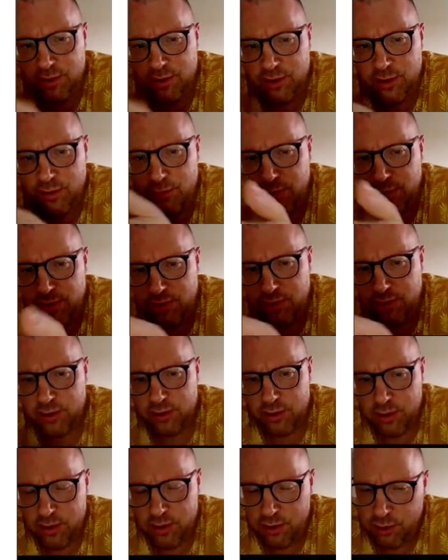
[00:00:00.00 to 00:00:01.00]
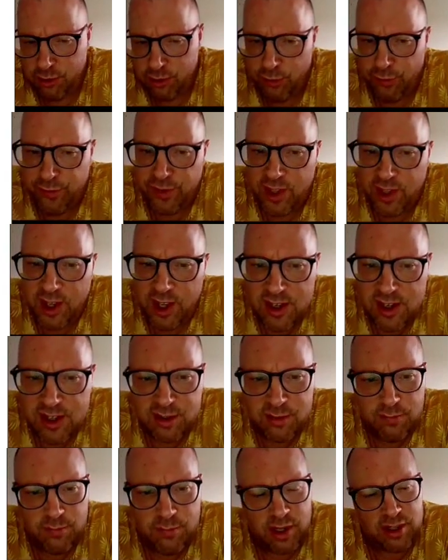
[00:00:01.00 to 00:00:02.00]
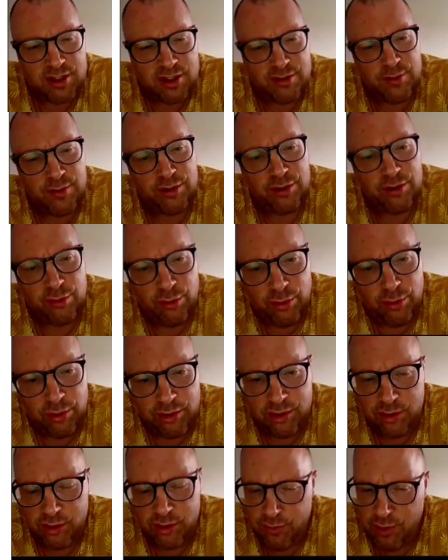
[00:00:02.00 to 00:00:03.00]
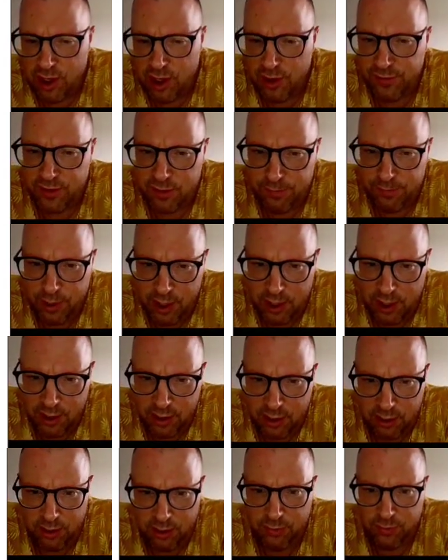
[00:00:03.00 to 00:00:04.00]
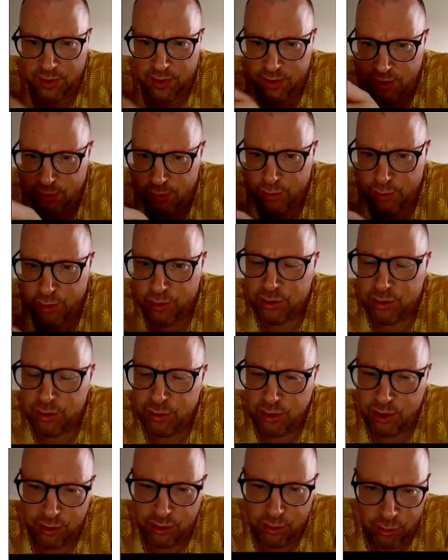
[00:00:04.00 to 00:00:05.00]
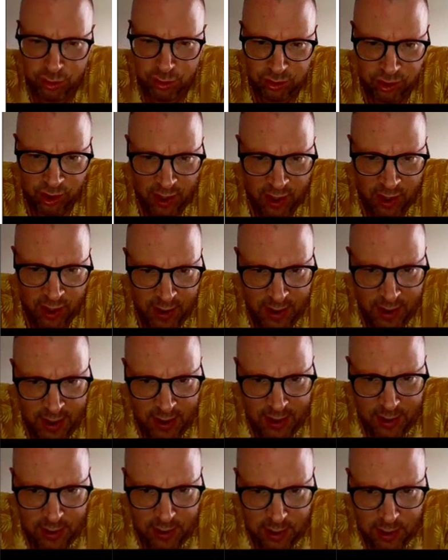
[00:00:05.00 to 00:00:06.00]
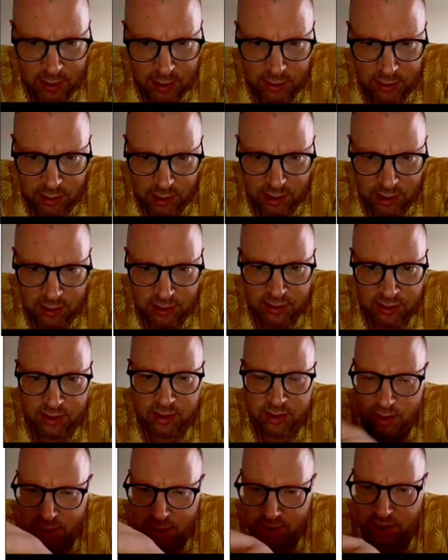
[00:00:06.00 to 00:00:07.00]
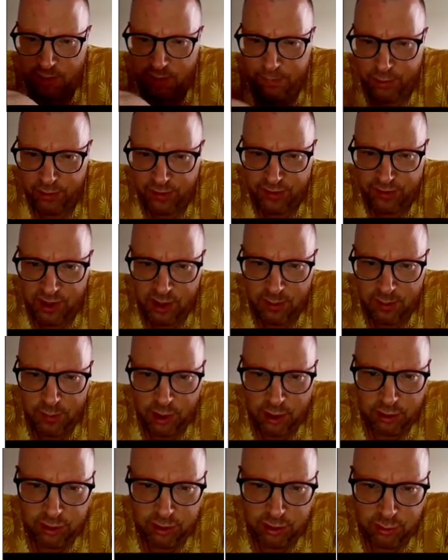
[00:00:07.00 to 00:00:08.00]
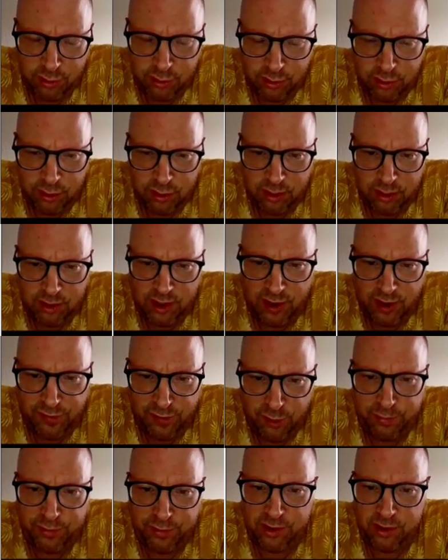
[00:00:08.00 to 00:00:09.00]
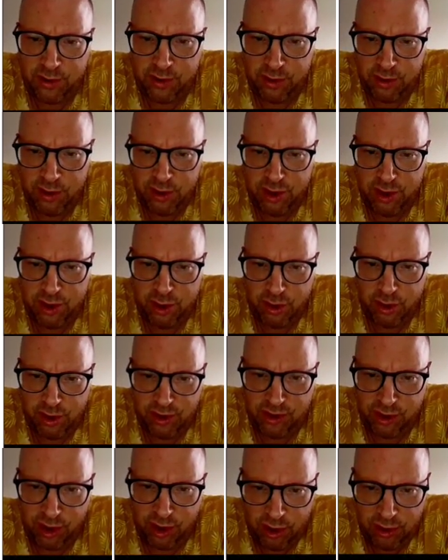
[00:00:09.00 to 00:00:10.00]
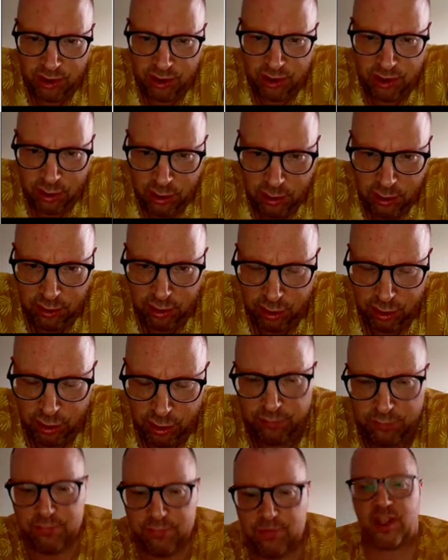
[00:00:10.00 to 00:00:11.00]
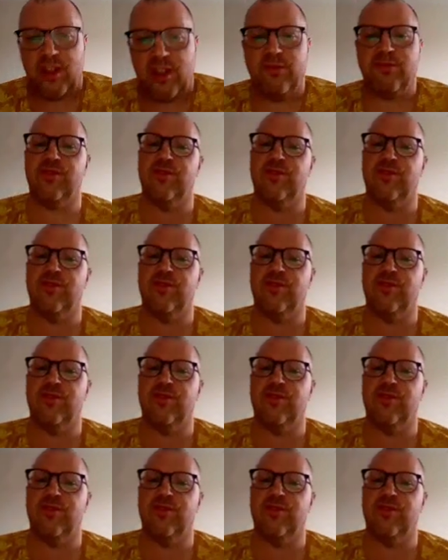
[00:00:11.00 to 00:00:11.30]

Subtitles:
with the configuration management tools we have in the bank, with the monitoring tools. And at that point of time, also the DevOps journey started. So